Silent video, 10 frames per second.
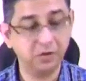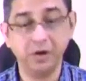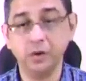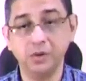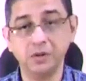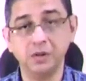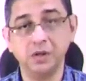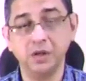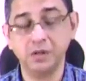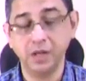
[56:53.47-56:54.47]
trying to
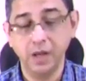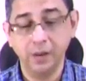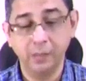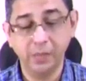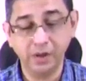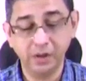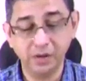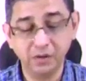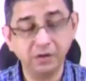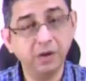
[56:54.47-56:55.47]
exercise, but at
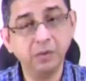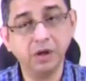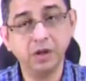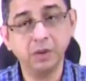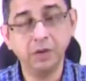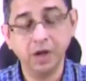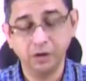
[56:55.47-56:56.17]
the same time,